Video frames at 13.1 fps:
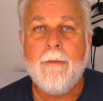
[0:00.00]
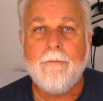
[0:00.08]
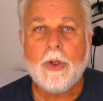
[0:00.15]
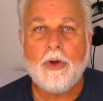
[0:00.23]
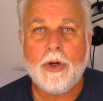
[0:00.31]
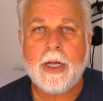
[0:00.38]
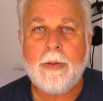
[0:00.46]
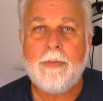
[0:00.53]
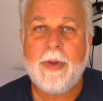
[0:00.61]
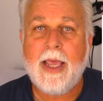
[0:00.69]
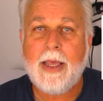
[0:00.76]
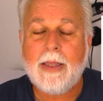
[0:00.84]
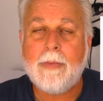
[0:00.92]
Good
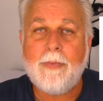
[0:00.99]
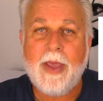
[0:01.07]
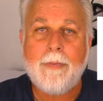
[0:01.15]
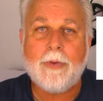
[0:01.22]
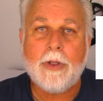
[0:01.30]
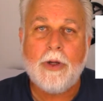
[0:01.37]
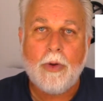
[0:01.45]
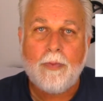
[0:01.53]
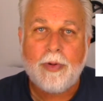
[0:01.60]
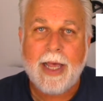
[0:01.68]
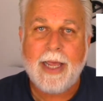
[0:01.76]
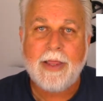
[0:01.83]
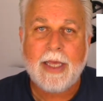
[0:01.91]
being the people who
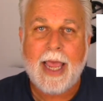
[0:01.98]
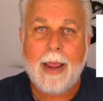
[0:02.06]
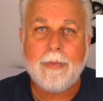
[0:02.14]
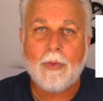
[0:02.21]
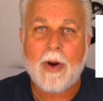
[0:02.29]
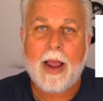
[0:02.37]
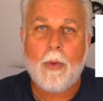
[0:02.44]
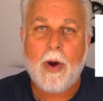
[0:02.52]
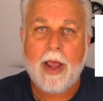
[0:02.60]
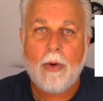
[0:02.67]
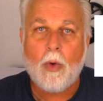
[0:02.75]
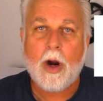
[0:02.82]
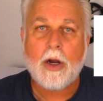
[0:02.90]
play the game the right way,
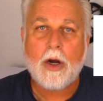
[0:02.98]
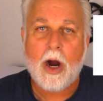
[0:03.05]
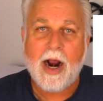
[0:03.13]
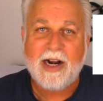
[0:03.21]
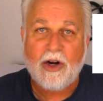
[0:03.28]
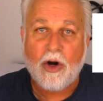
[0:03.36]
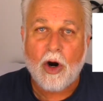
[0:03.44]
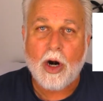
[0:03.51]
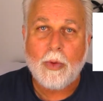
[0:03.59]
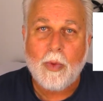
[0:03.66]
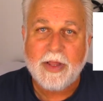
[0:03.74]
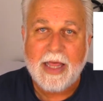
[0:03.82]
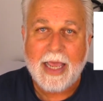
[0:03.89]
work hard and earn
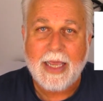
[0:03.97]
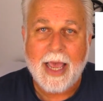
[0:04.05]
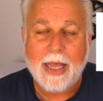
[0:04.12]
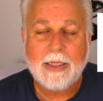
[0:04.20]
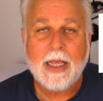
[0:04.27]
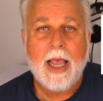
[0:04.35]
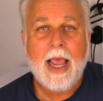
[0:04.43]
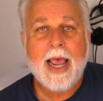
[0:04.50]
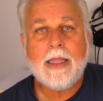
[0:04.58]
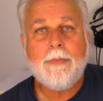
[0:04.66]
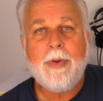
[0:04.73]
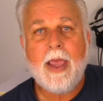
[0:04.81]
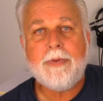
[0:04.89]
what they get, and the
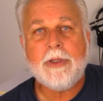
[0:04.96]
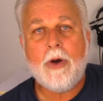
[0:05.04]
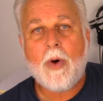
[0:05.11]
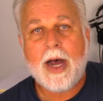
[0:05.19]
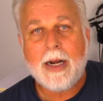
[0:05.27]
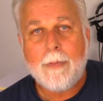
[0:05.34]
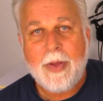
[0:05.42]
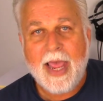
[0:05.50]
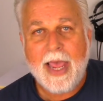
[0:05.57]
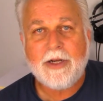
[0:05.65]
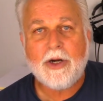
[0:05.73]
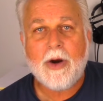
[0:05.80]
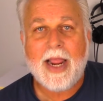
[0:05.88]
people who want to
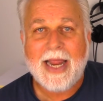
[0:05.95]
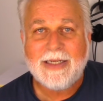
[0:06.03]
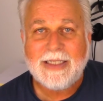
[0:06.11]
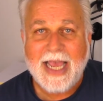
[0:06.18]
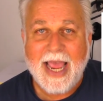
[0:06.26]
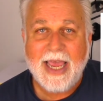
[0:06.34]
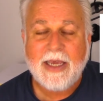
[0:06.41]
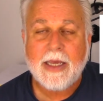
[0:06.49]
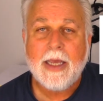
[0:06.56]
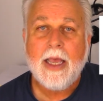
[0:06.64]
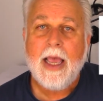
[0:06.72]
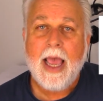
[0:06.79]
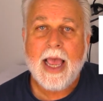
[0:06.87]
pander and take
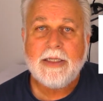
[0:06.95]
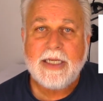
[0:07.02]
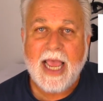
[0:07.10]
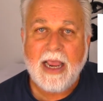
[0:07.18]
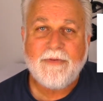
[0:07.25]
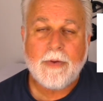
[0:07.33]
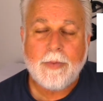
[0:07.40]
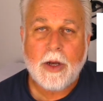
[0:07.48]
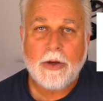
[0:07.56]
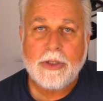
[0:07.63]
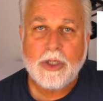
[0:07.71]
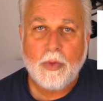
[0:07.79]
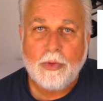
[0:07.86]
from
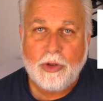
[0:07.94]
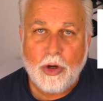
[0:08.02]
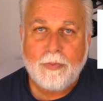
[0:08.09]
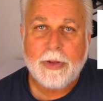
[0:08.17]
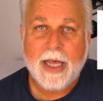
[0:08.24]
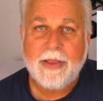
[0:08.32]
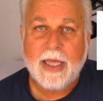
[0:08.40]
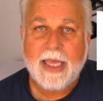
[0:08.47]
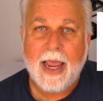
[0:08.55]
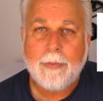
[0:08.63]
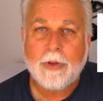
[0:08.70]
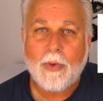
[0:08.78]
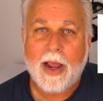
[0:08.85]
those who do play the
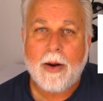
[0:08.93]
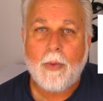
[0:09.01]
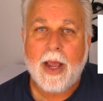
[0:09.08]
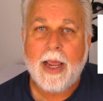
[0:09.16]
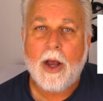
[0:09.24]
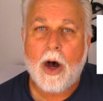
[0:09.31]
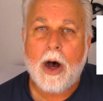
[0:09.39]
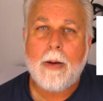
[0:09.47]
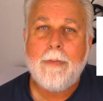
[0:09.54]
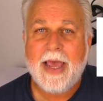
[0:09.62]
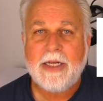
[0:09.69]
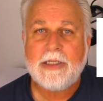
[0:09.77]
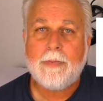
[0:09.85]
game the right way, all
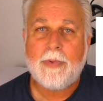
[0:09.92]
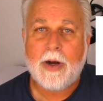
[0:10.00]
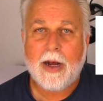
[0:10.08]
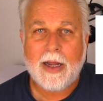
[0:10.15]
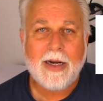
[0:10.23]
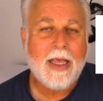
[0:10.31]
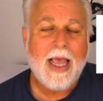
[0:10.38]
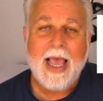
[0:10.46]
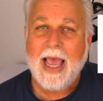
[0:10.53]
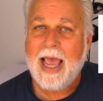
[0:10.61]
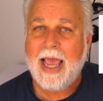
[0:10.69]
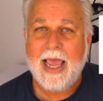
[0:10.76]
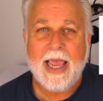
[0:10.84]
based upon
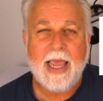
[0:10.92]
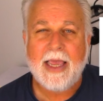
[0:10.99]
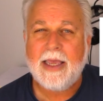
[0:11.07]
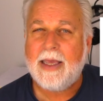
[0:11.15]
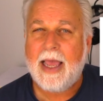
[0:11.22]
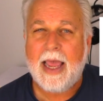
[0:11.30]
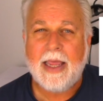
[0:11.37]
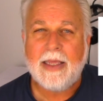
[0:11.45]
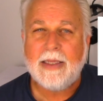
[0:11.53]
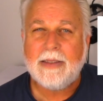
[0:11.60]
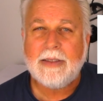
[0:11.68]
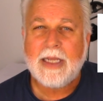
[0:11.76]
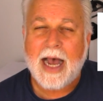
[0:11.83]
a
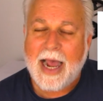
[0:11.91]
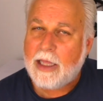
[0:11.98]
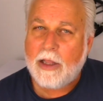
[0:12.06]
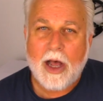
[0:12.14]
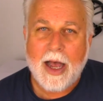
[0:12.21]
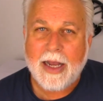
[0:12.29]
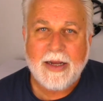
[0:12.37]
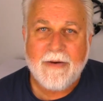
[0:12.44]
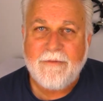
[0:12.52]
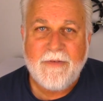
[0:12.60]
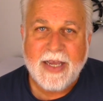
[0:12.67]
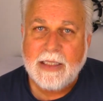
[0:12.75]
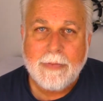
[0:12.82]
dialogue of
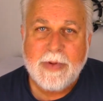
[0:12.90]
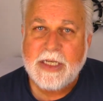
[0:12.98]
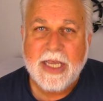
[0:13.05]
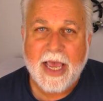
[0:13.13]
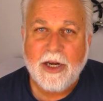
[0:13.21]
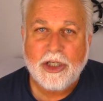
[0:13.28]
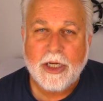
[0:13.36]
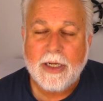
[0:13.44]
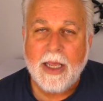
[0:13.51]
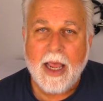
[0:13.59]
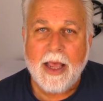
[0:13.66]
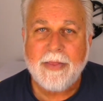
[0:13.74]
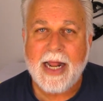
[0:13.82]
victimization
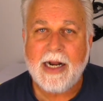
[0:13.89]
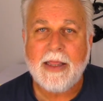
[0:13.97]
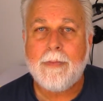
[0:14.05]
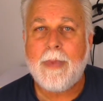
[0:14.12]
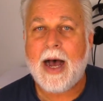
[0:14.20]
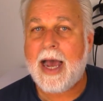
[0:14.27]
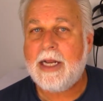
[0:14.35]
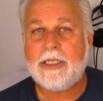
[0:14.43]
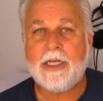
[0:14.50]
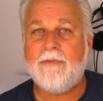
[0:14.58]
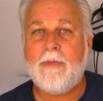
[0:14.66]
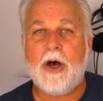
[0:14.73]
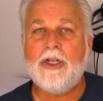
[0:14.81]
that in the minds
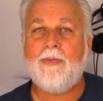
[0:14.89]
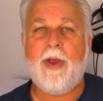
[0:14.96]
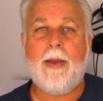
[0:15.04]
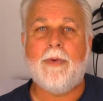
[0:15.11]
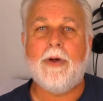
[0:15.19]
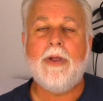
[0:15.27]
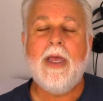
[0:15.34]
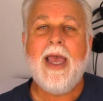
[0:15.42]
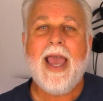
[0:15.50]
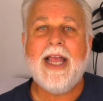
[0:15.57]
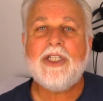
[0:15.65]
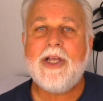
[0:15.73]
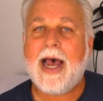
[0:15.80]
of most people,
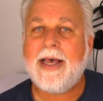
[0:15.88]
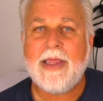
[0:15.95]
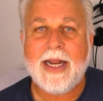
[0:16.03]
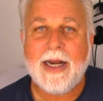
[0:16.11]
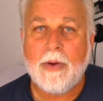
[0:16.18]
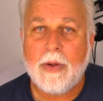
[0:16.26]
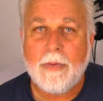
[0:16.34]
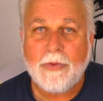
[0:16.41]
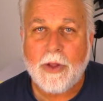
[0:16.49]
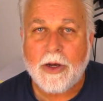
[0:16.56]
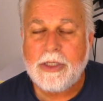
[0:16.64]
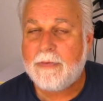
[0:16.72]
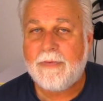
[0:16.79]
it's not that
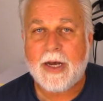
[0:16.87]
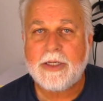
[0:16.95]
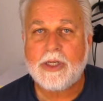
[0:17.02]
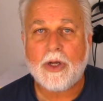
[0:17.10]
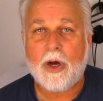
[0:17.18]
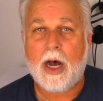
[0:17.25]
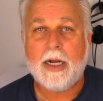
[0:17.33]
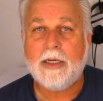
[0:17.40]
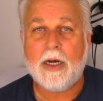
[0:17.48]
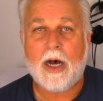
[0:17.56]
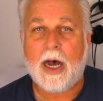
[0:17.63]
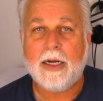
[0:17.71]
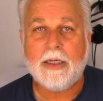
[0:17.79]
those of us
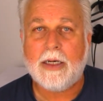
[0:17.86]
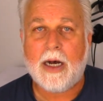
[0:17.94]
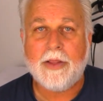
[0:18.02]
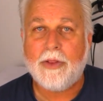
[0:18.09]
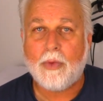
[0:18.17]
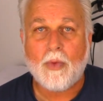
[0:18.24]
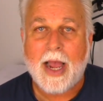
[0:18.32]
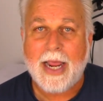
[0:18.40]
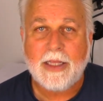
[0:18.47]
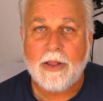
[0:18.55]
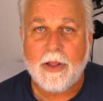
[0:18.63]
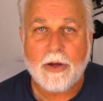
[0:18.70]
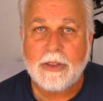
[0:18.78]
on the right
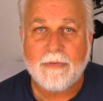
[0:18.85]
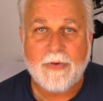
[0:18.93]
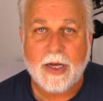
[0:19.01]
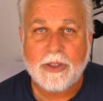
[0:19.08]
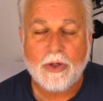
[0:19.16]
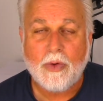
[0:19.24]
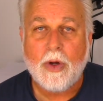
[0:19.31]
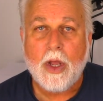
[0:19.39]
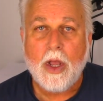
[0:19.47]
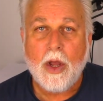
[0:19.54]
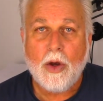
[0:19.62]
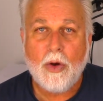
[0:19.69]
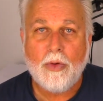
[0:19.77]
and those of us who
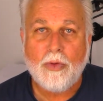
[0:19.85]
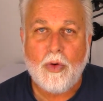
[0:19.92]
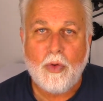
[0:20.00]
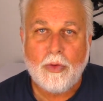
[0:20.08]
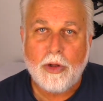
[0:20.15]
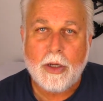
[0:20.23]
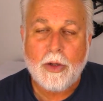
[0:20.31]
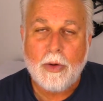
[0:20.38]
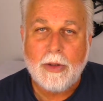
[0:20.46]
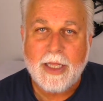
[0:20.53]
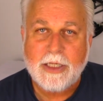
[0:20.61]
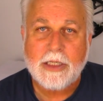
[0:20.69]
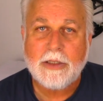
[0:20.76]

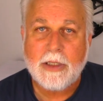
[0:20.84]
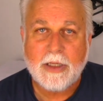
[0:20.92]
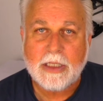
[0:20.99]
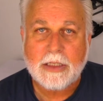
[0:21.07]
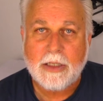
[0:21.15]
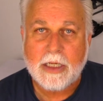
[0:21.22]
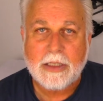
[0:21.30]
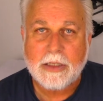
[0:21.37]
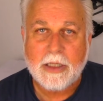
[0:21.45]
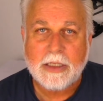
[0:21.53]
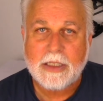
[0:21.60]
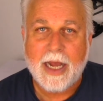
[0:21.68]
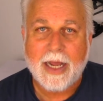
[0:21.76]
listen to
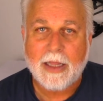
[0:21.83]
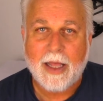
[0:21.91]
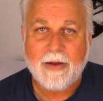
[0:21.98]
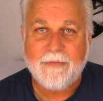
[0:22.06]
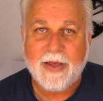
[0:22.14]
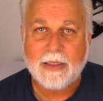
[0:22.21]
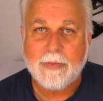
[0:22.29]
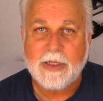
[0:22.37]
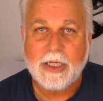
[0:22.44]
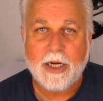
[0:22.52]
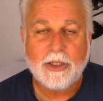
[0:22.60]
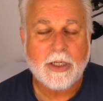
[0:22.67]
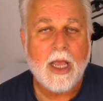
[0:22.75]
this dialogue of
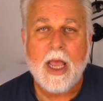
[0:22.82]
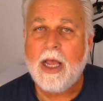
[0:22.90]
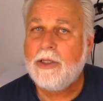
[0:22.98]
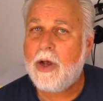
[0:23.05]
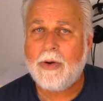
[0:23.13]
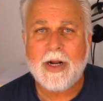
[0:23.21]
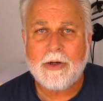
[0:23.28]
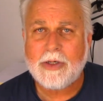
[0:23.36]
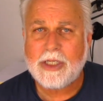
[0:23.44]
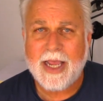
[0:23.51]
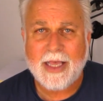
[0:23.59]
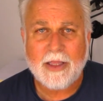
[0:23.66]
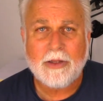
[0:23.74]
victimization don't
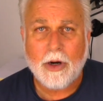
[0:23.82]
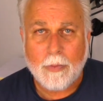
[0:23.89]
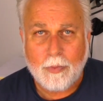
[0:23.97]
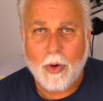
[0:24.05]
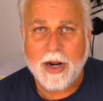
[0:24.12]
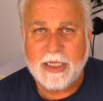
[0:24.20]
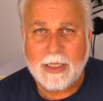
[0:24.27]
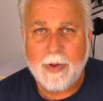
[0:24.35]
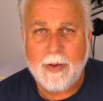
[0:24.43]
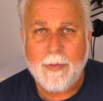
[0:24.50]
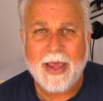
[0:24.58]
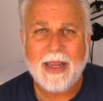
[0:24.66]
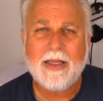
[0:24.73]
understand that there are points to be
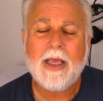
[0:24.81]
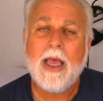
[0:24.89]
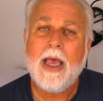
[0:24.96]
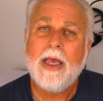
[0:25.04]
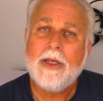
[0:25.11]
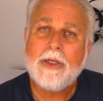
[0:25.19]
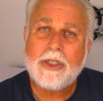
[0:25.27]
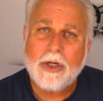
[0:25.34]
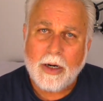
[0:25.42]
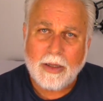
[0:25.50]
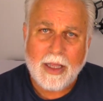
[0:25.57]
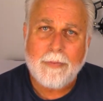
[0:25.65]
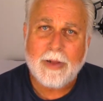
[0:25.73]
made.
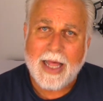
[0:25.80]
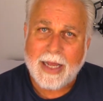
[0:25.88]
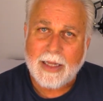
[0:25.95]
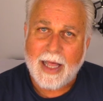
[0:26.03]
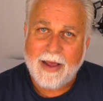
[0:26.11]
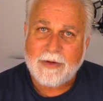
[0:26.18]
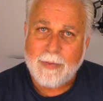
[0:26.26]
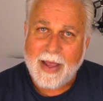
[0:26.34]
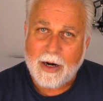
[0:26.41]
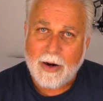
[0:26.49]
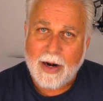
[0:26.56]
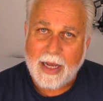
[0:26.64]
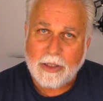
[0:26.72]
Certainly Black Lives
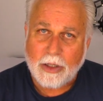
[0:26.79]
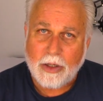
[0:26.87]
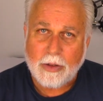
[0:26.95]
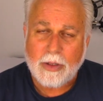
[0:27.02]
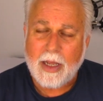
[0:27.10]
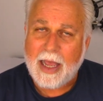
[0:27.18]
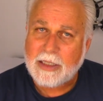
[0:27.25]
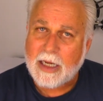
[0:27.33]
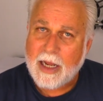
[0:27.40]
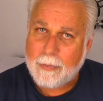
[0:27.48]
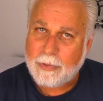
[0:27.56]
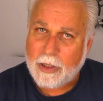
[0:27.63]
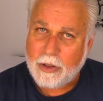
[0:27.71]
Matter has a
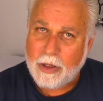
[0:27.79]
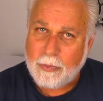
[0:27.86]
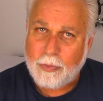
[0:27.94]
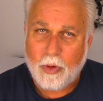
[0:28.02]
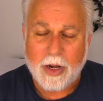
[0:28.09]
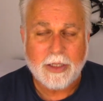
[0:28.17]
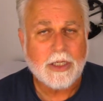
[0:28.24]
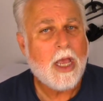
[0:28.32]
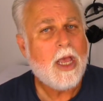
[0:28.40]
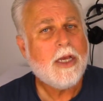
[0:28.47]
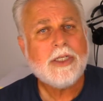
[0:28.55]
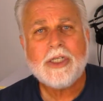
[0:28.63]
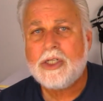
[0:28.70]
couple of good points.
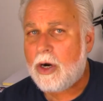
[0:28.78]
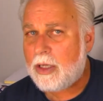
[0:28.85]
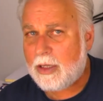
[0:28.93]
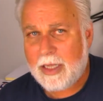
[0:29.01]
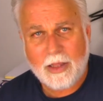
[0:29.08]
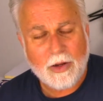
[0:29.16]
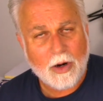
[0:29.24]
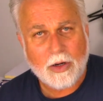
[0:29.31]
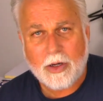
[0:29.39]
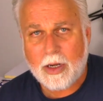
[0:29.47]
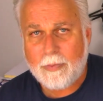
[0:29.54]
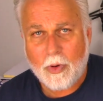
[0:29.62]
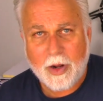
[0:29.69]
Certainly there are
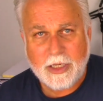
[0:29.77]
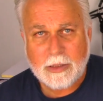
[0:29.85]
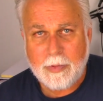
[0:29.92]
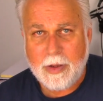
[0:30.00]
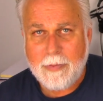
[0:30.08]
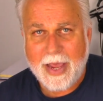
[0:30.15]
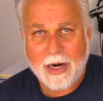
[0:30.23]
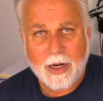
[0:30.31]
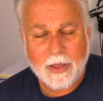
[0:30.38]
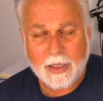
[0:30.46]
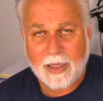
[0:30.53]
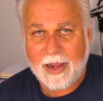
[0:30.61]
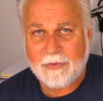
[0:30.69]
good points to be made on the
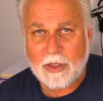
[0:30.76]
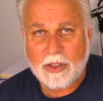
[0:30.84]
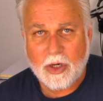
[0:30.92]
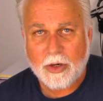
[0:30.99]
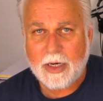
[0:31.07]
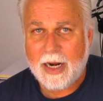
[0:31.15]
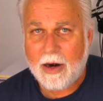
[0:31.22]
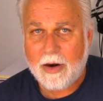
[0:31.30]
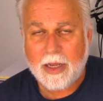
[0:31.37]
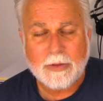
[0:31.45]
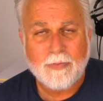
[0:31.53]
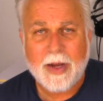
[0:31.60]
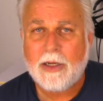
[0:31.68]
left in certain areas.
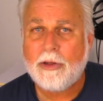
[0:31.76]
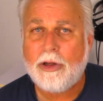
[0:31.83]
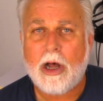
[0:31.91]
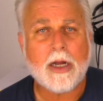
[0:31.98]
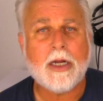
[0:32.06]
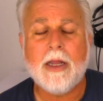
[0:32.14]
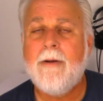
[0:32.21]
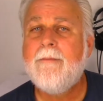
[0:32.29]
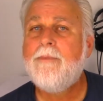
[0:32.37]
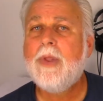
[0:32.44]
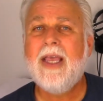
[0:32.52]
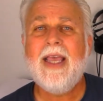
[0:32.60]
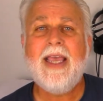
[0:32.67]
But look,
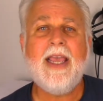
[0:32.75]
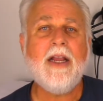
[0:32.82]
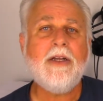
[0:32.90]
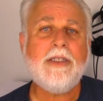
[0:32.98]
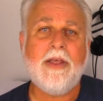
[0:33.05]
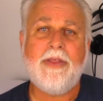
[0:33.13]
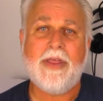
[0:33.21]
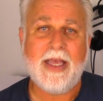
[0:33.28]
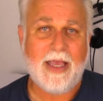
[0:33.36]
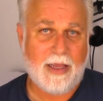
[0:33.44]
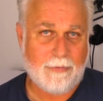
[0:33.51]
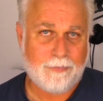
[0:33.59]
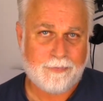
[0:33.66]
here's the thing.